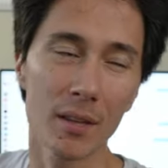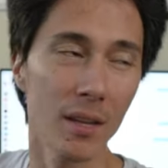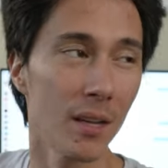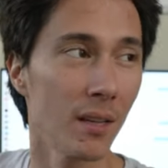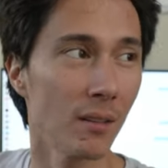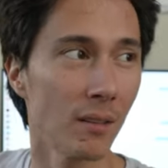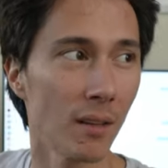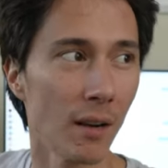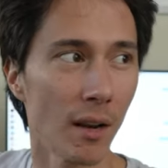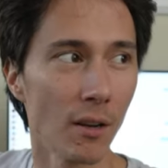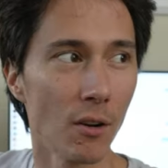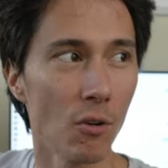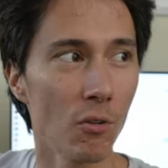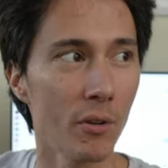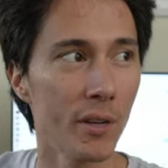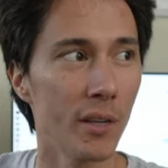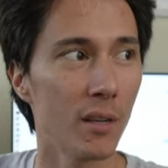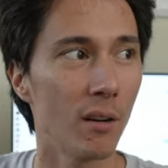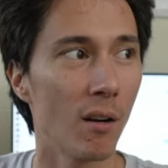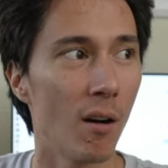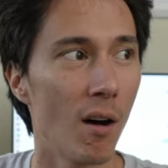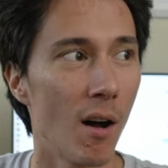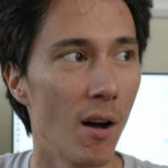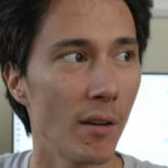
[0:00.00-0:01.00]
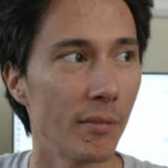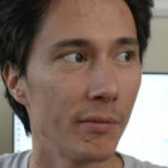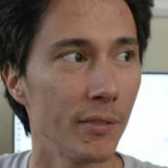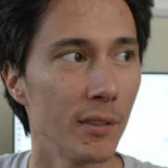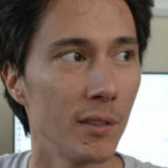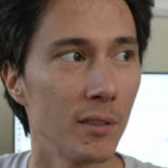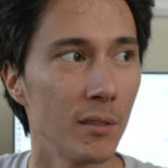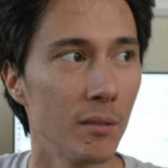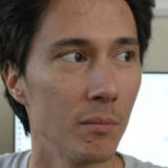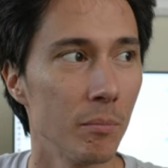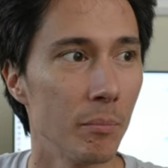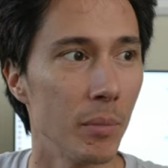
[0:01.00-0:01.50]
thing that I don't get
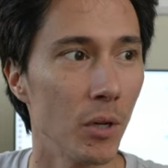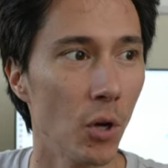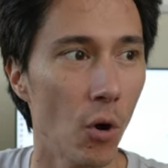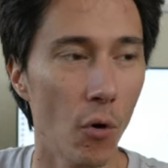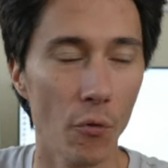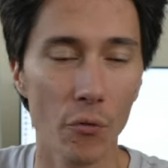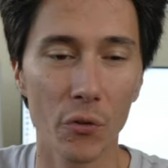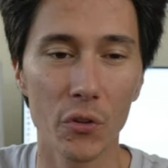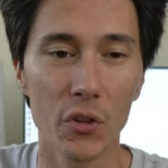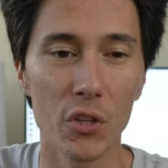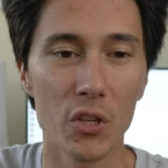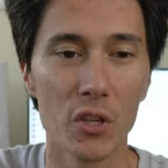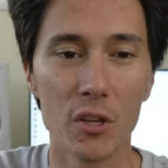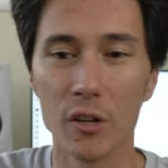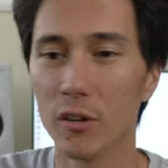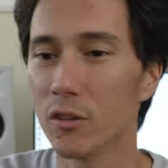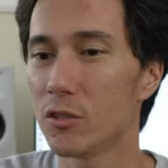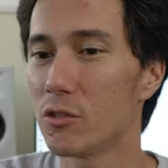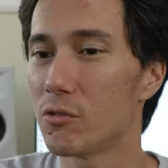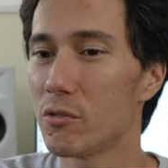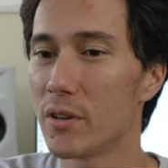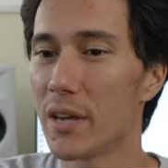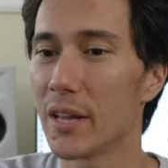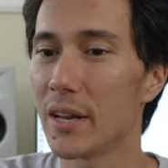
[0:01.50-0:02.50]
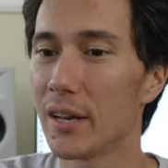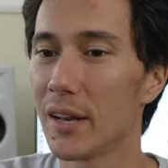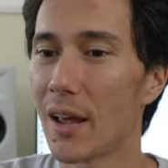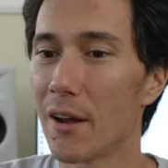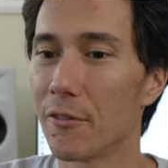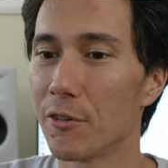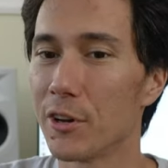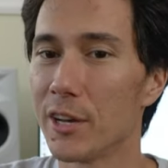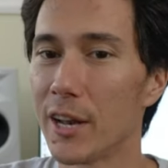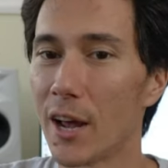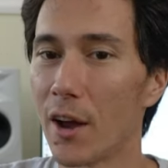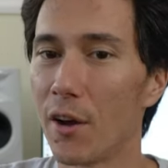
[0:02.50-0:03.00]
often, but over the years you get it
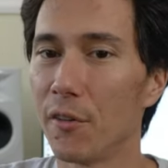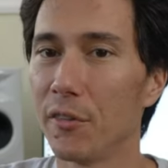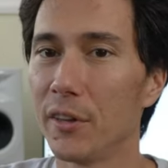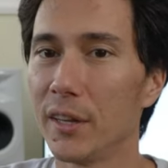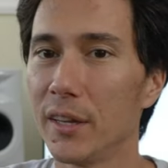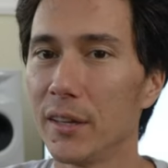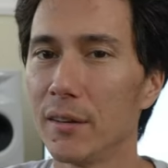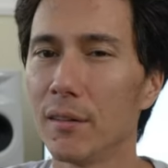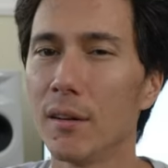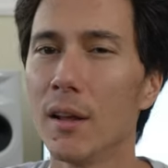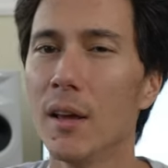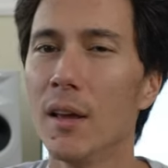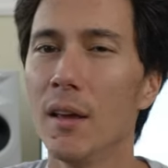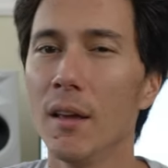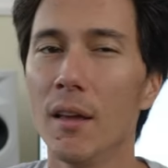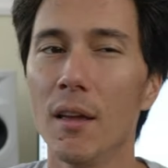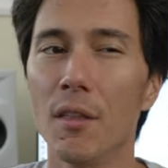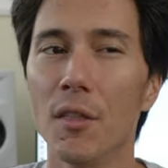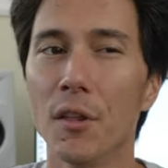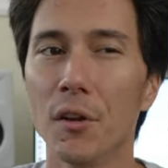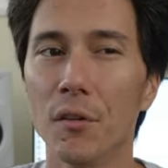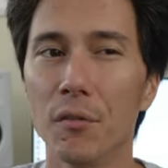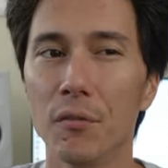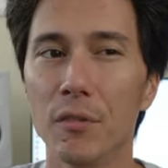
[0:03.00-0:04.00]
every now and then, and then